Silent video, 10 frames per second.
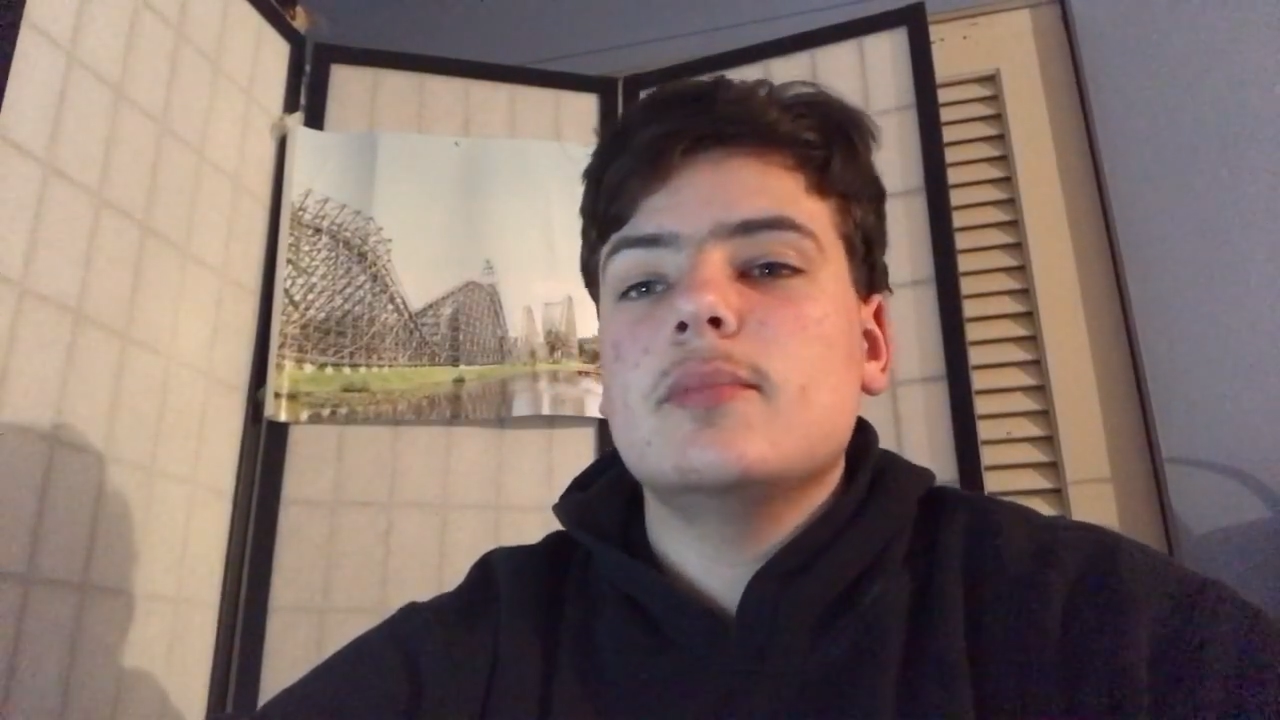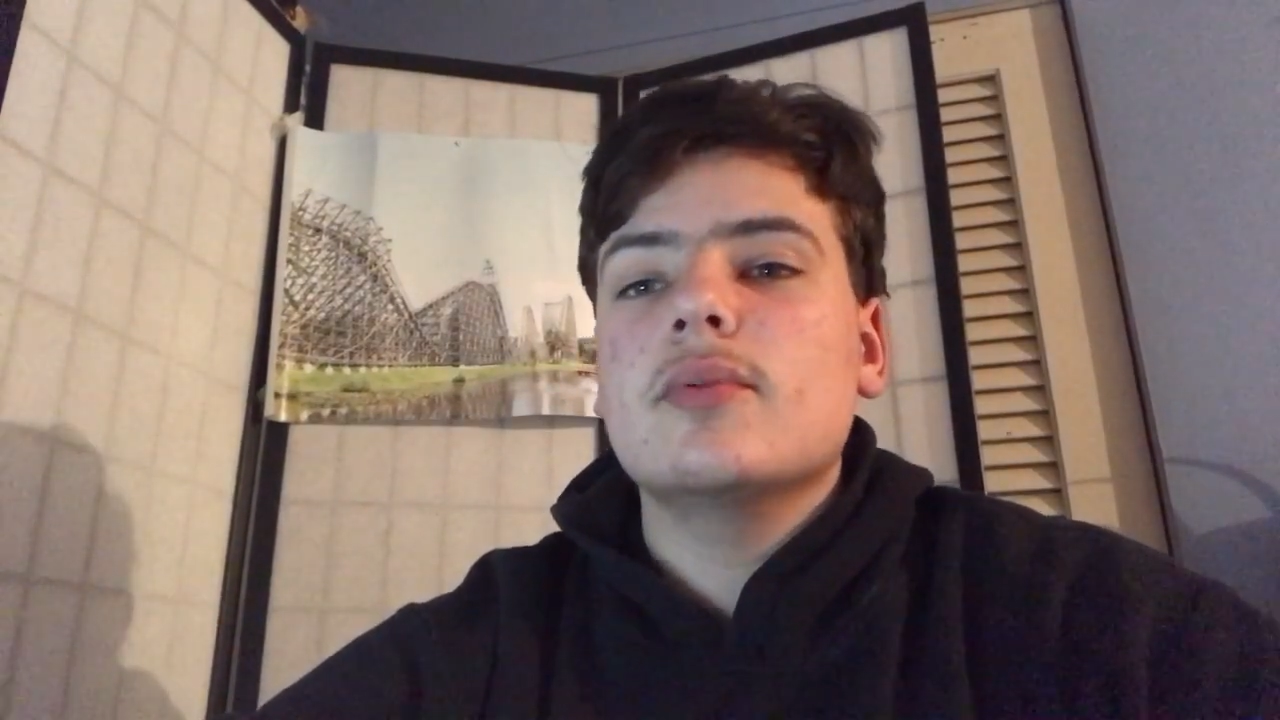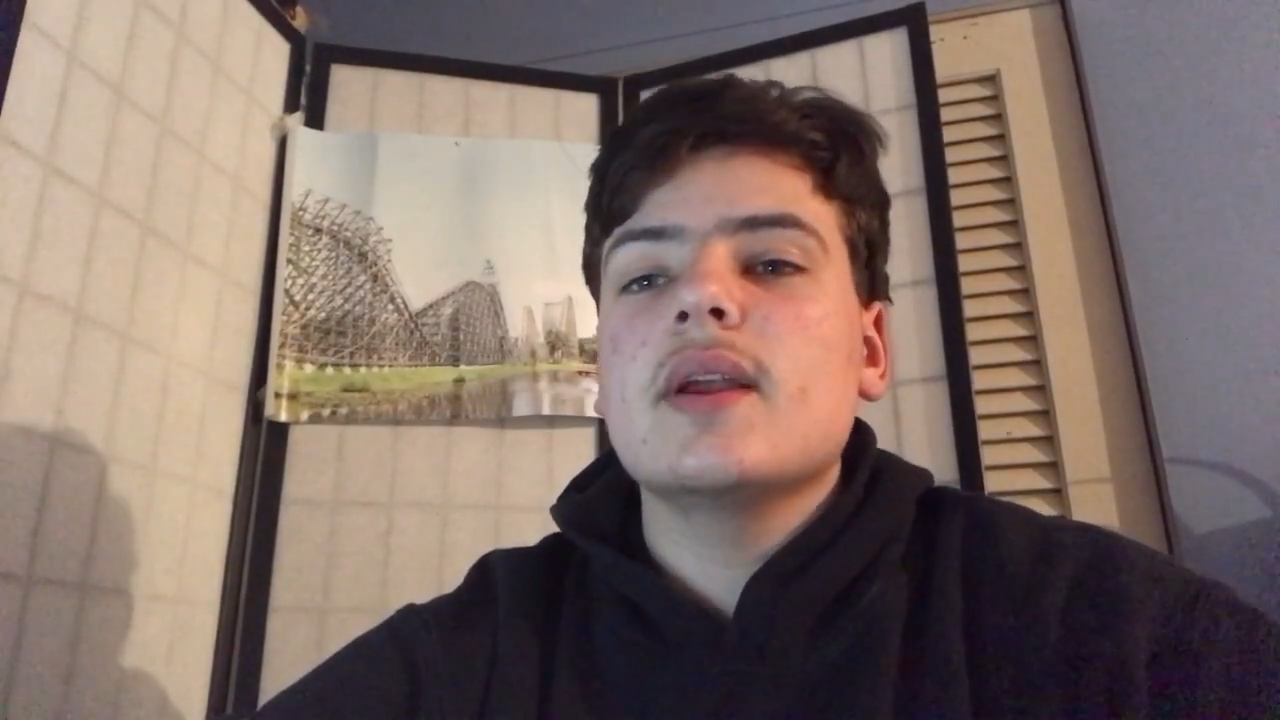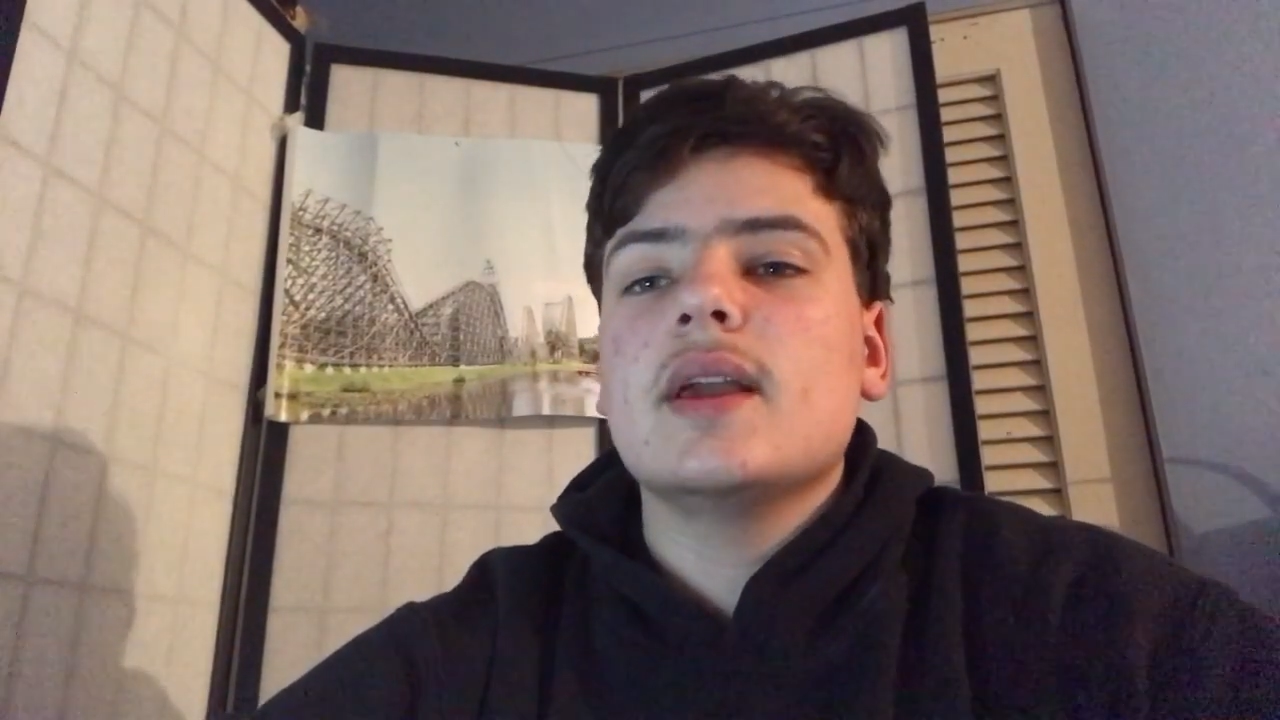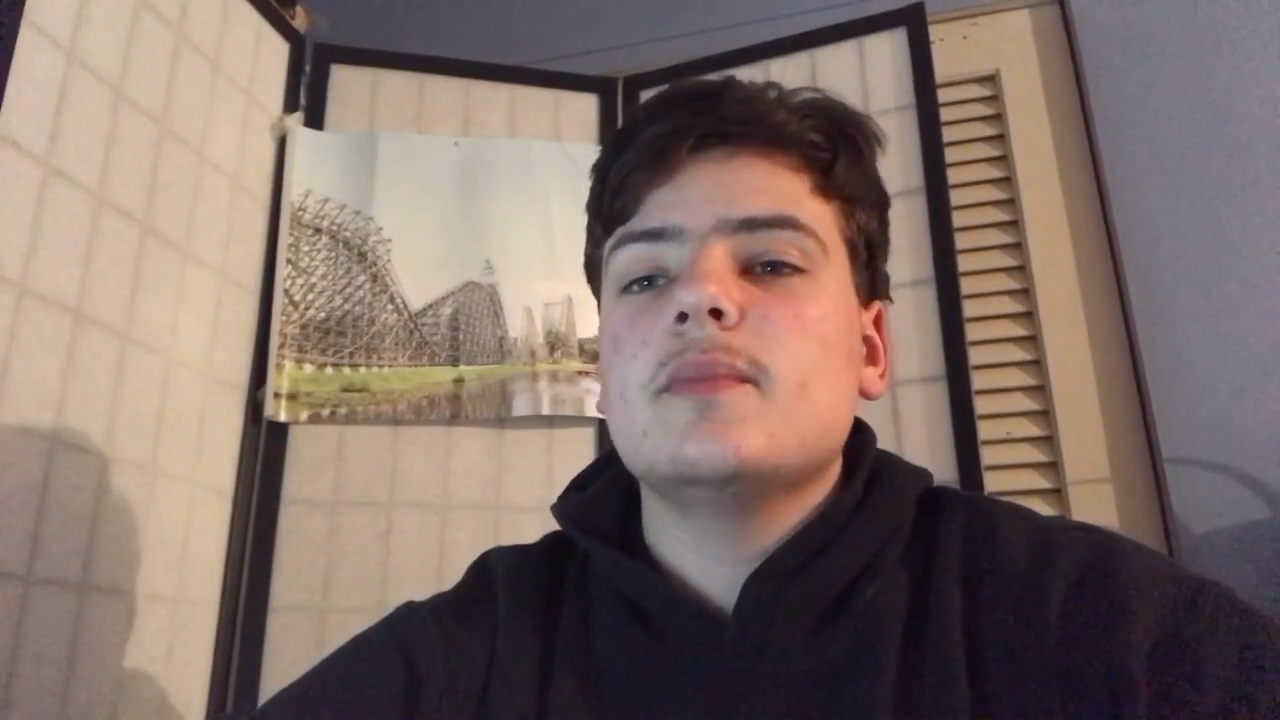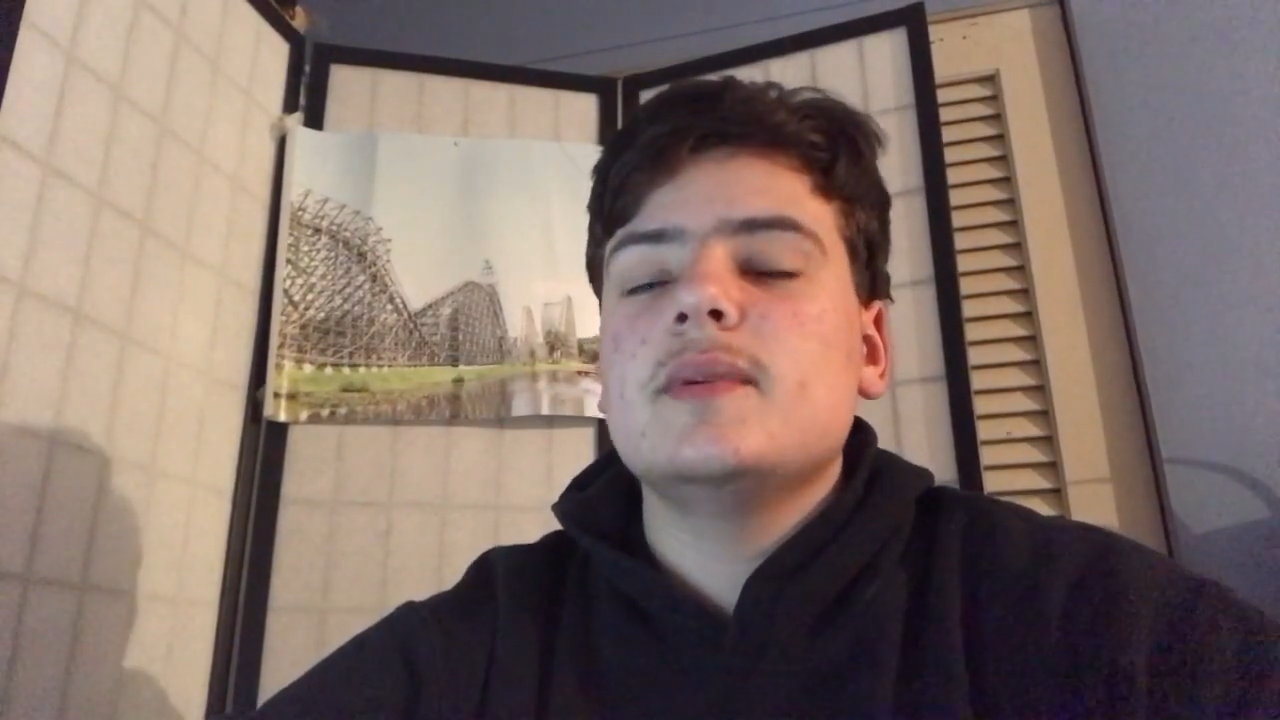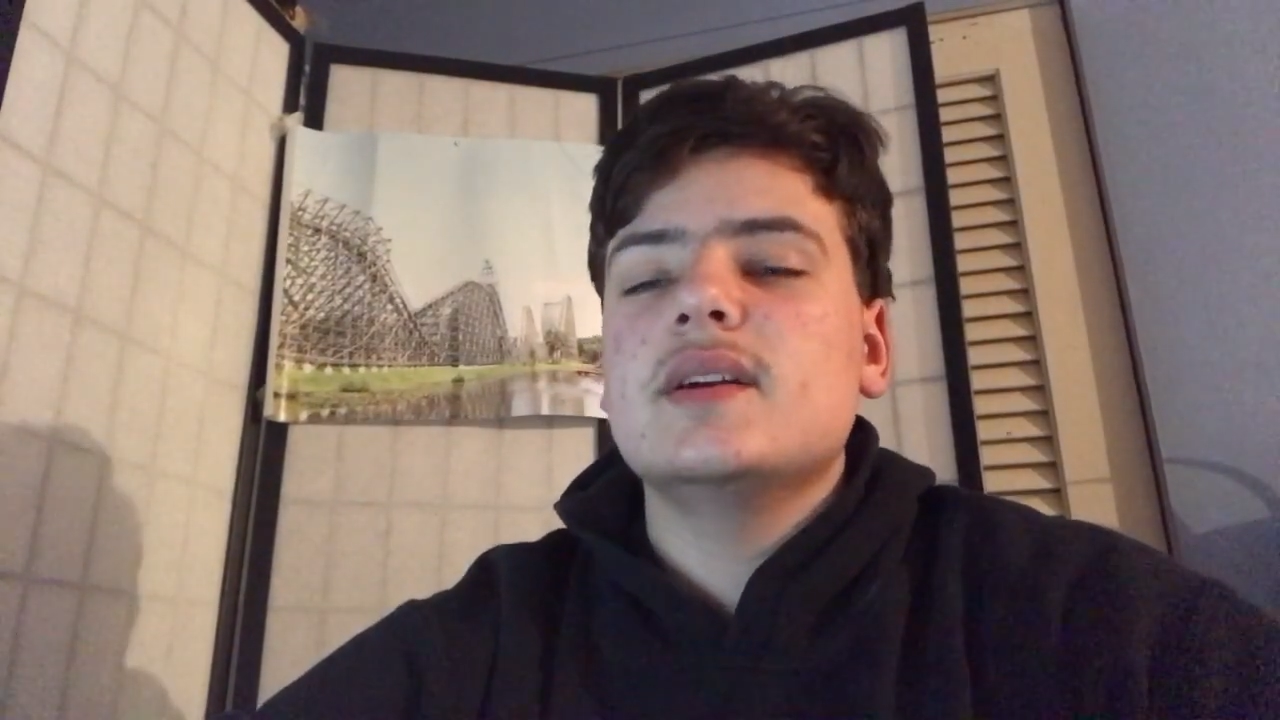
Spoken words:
break,